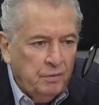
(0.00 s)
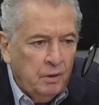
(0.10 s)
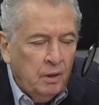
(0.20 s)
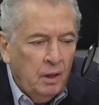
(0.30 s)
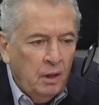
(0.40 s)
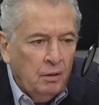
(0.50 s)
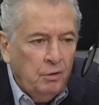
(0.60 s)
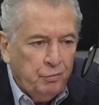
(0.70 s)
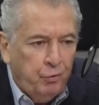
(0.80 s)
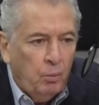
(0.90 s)
th
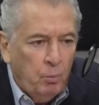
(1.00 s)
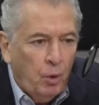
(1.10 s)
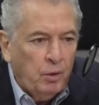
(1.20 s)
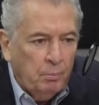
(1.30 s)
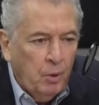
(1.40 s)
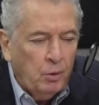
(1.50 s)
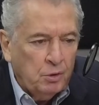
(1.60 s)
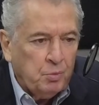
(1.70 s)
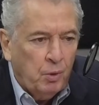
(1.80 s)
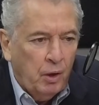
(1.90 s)
these four mur
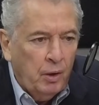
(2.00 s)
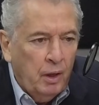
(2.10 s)
murders were.